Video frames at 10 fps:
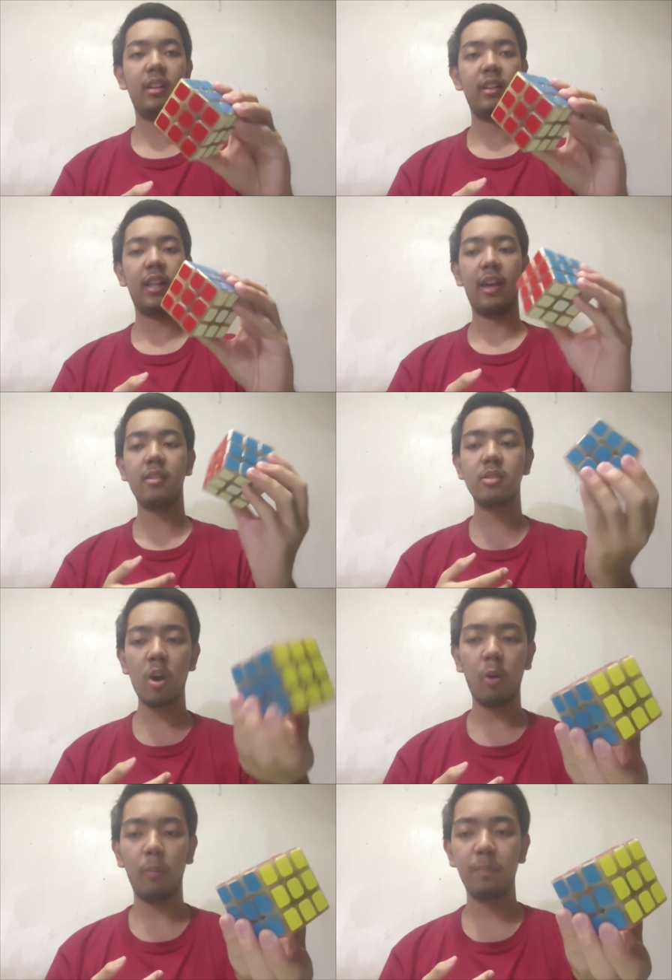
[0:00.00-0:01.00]
Like
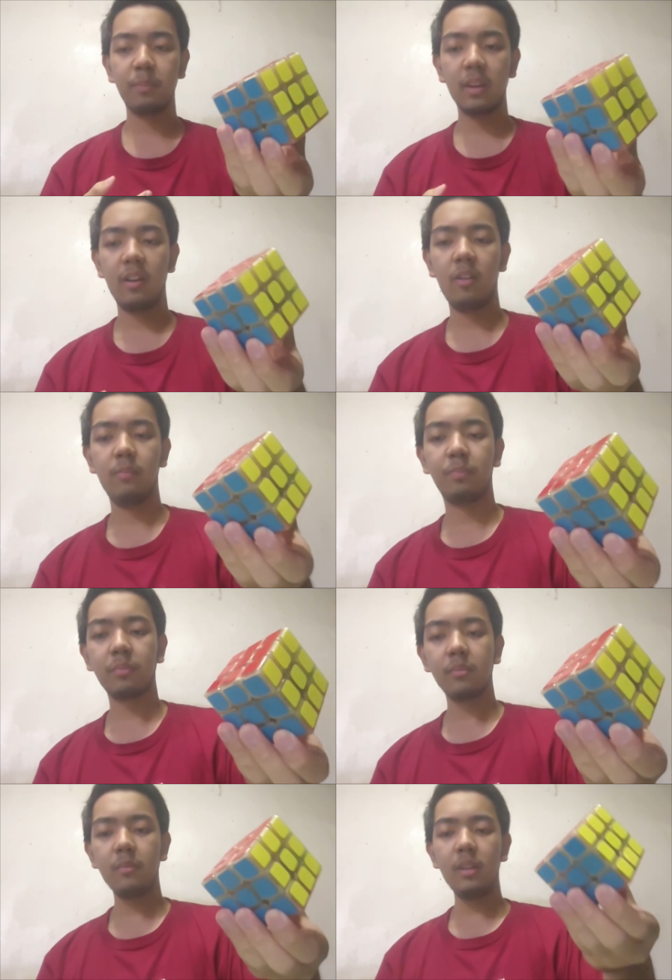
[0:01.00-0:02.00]
so.
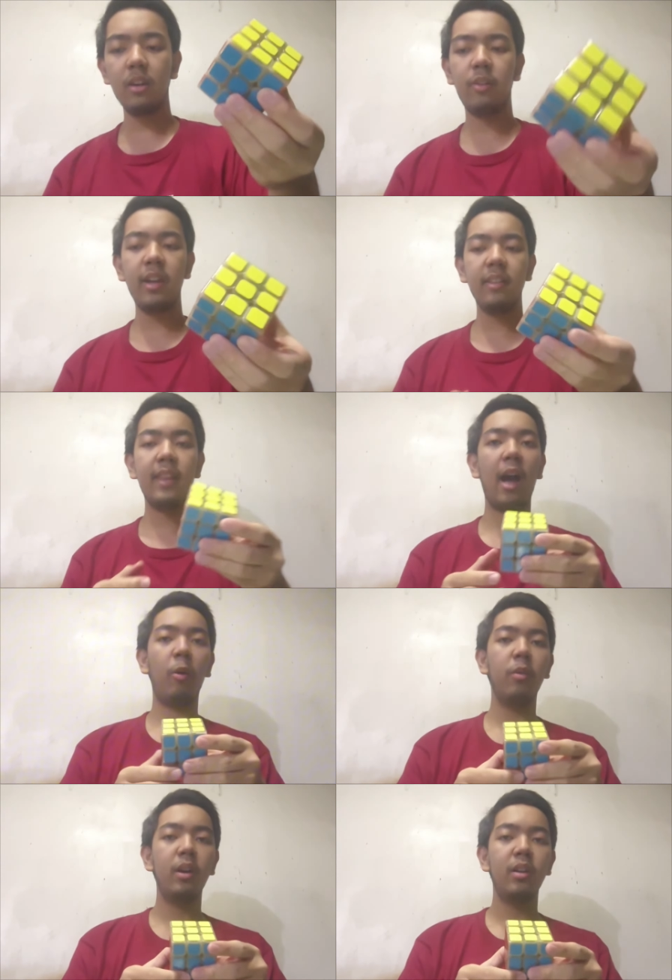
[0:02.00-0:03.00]
Right?
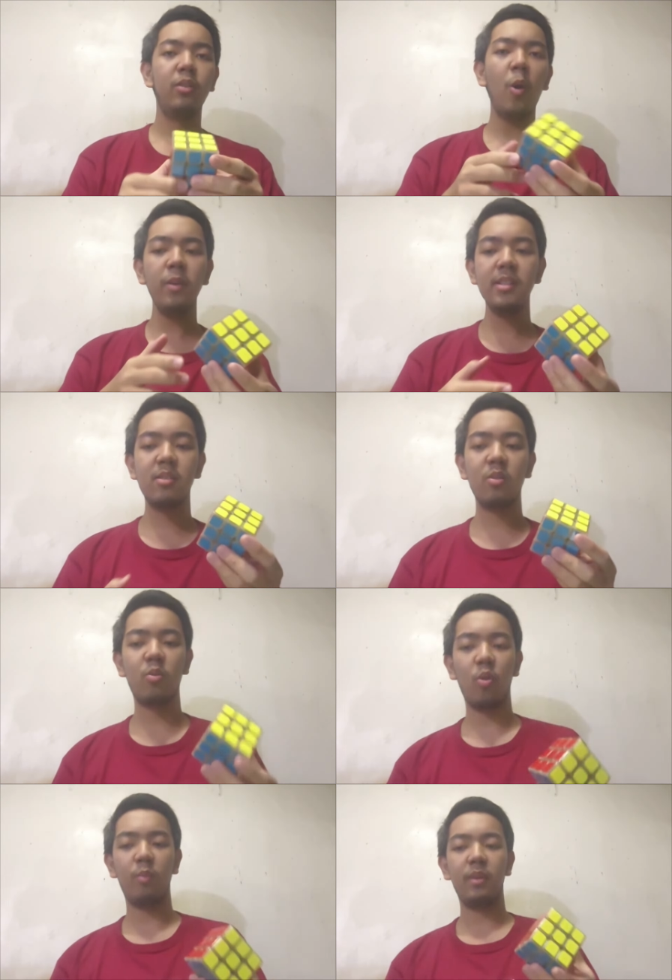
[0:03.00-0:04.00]
Now, knowing this
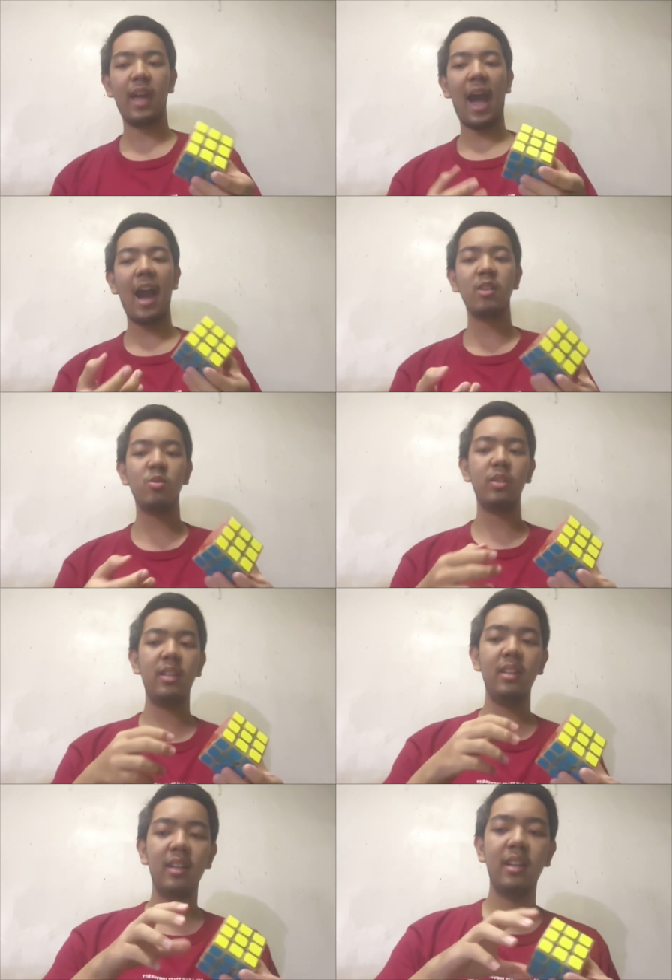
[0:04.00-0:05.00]
group
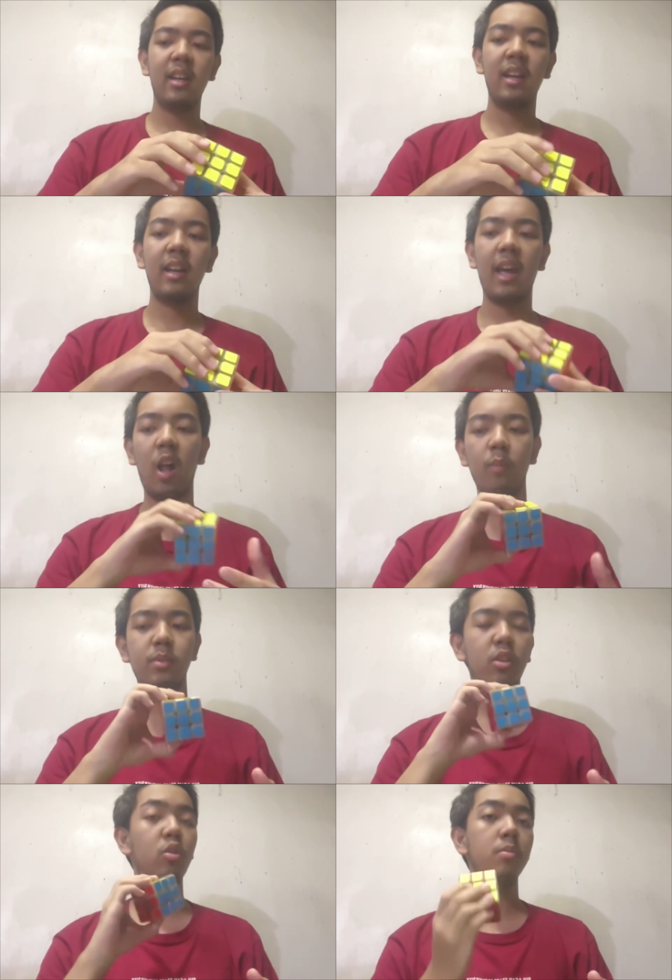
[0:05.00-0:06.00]
actually
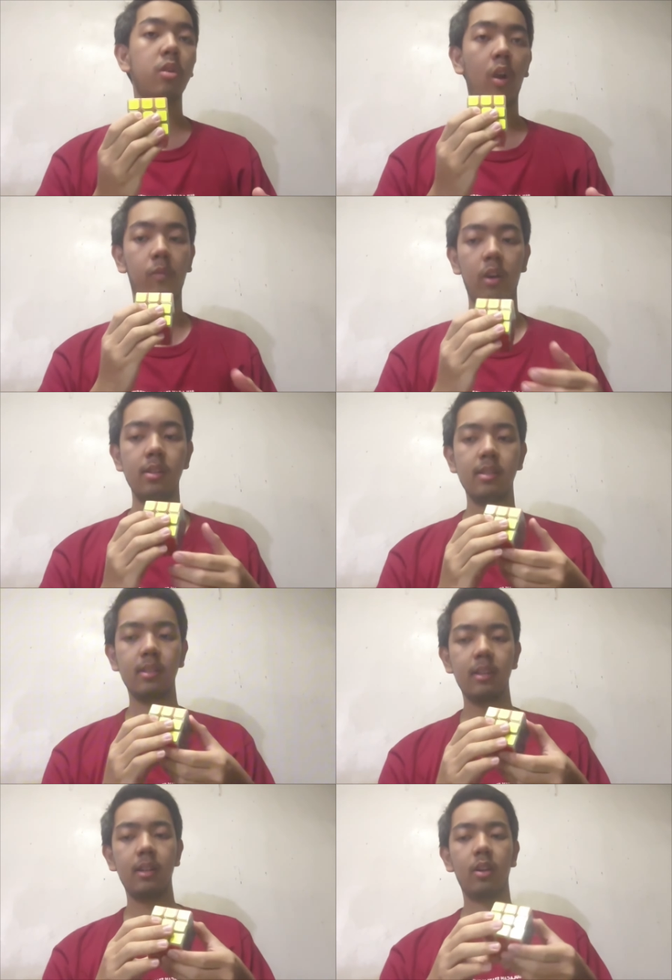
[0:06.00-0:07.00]
helps cube solvers
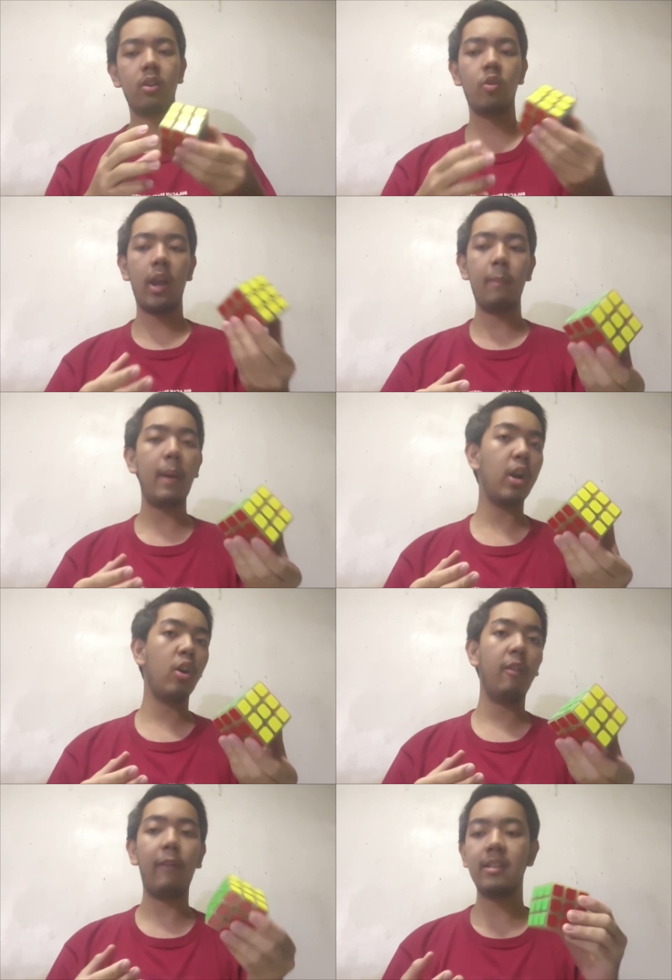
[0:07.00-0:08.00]
create better
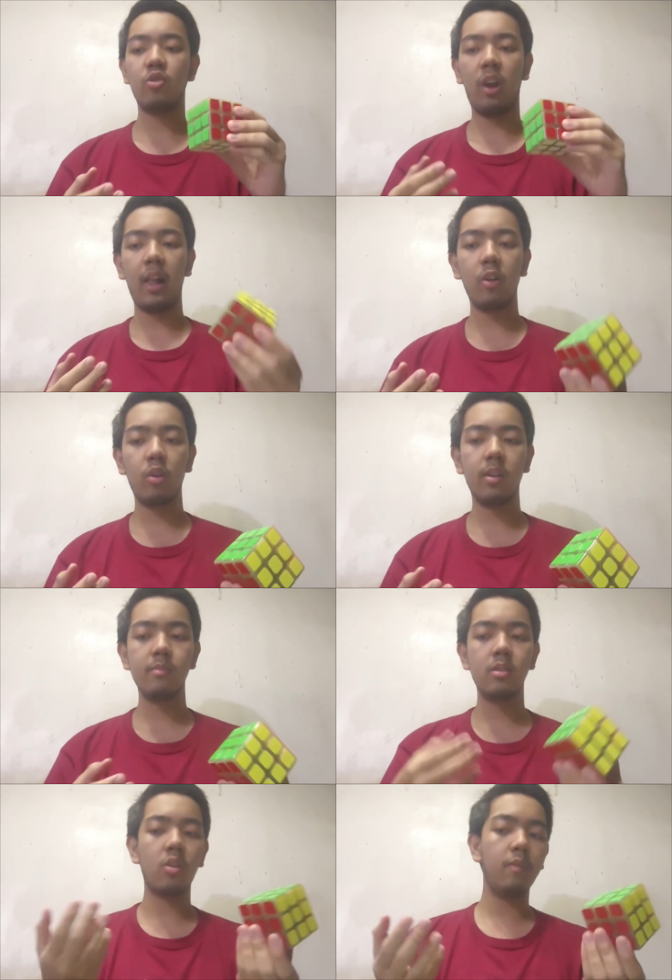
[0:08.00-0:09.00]
and faster
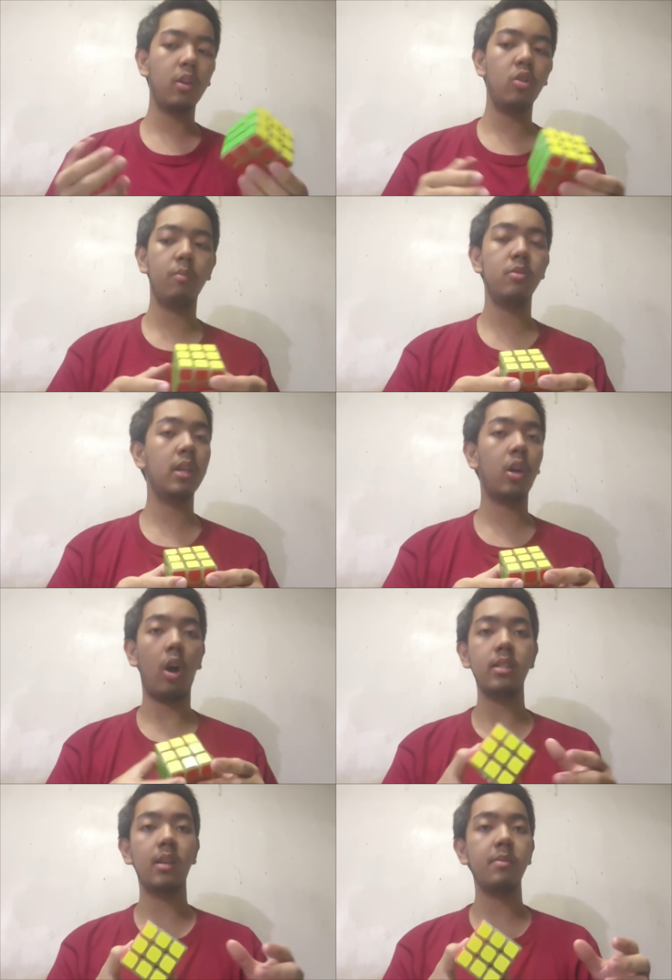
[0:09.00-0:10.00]
algorithms to solve a cube using
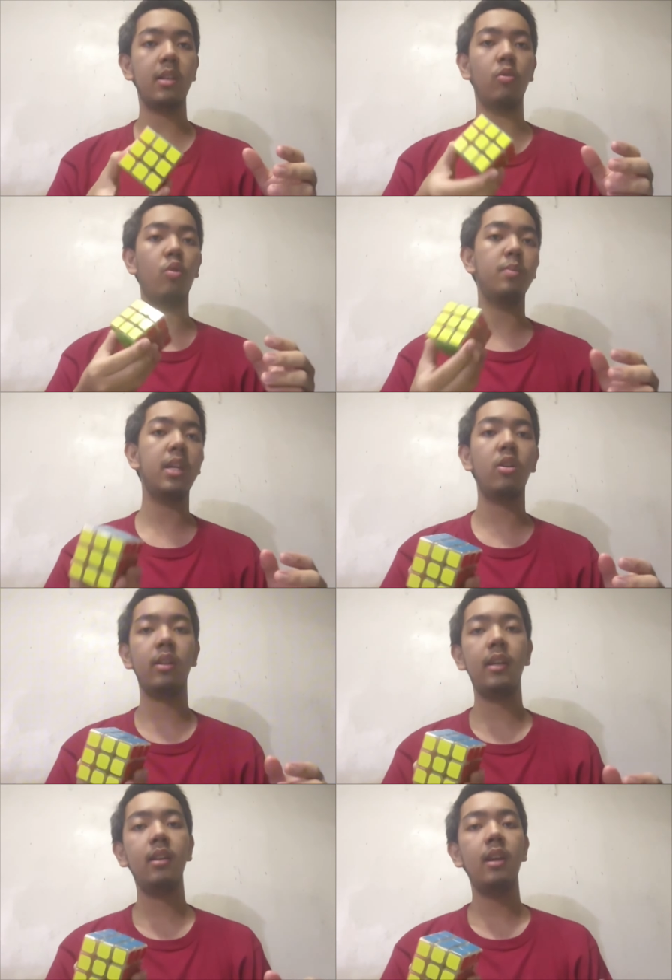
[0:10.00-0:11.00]
concepts in group
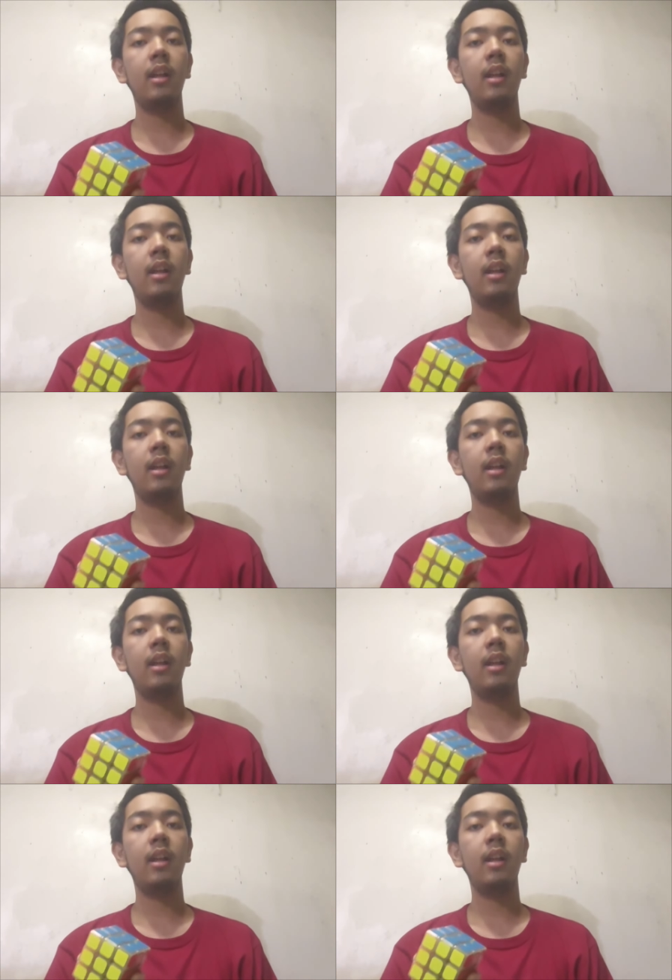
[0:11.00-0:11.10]
theory